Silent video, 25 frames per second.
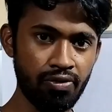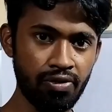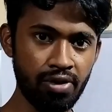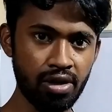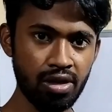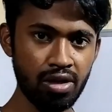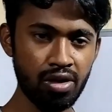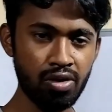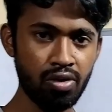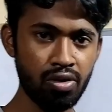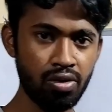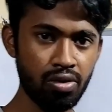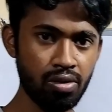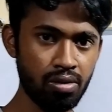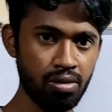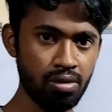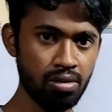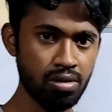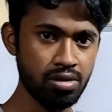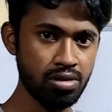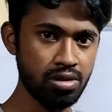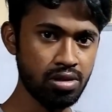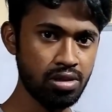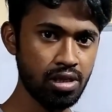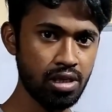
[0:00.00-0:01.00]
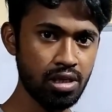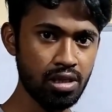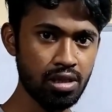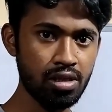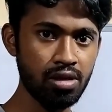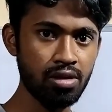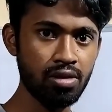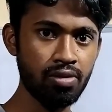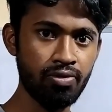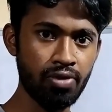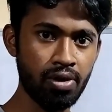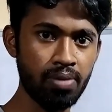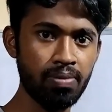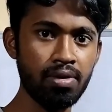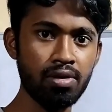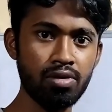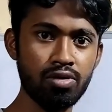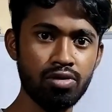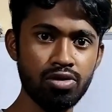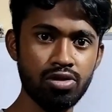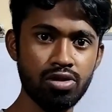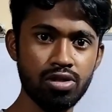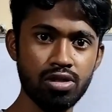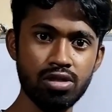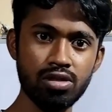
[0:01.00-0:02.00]
when you see the
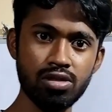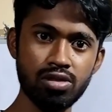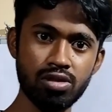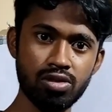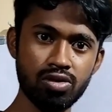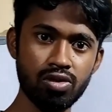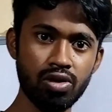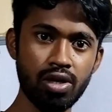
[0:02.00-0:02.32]
verbal questions,